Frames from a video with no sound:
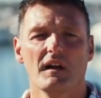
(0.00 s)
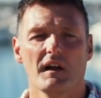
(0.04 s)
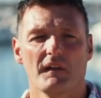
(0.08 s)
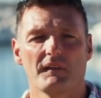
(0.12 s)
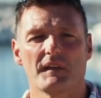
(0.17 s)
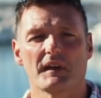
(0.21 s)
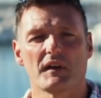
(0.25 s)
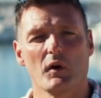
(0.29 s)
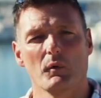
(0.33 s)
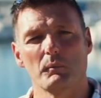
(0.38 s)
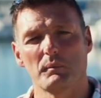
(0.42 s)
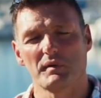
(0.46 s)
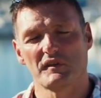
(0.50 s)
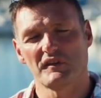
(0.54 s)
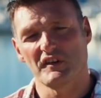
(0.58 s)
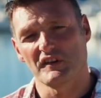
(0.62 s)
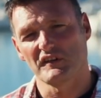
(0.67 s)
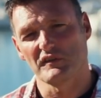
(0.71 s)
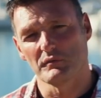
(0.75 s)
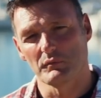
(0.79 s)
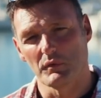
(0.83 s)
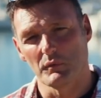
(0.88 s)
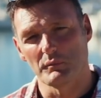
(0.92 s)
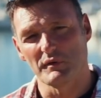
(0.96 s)
and the
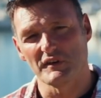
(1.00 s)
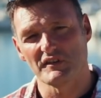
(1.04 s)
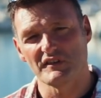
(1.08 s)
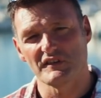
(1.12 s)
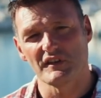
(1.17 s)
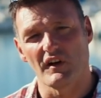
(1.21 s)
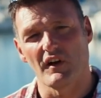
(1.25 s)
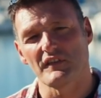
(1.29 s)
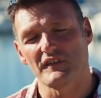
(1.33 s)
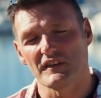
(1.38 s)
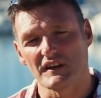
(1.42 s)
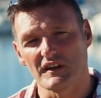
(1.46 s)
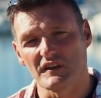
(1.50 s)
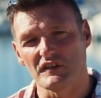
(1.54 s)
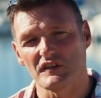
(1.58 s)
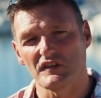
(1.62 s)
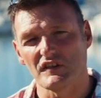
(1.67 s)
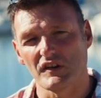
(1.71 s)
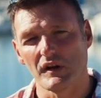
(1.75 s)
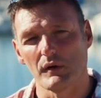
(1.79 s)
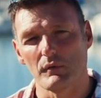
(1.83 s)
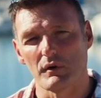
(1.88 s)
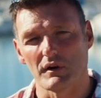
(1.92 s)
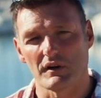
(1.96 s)
competition will be starting at
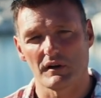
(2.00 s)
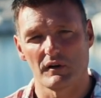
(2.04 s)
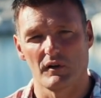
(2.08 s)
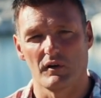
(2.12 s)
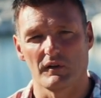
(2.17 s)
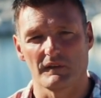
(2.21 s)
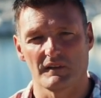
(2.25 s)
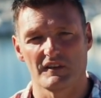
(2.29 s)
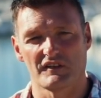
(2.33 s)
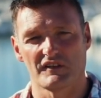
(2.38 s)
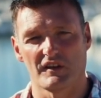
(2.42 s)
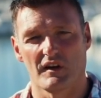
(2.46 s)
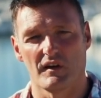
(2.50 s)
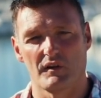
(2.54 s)
2 o'clock this